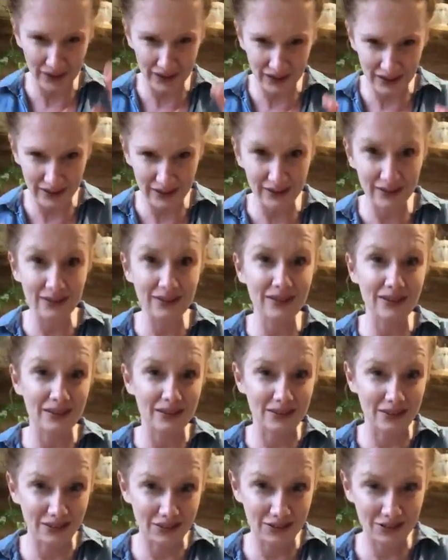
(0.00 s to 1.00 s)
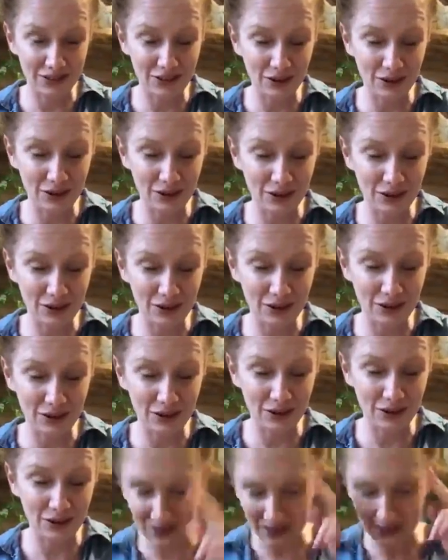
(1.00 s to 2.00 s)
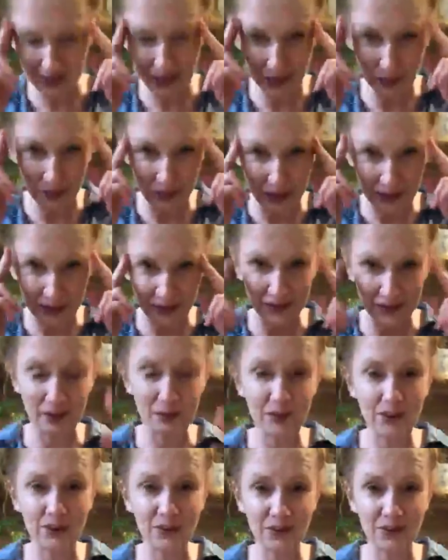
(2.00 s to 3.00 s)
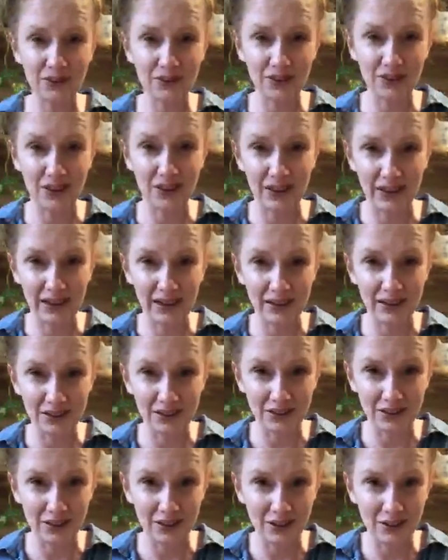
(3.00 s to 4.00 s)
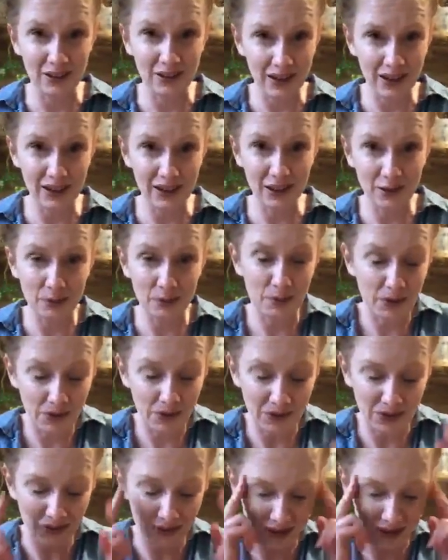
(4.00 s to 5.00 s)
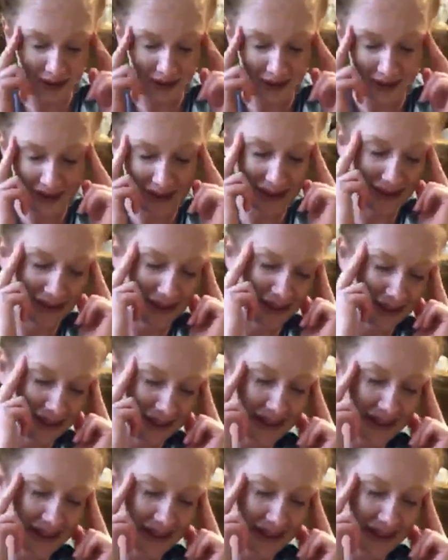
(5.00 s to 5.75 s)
read the dish soap. Not processing in English, it's processing in Tagalog.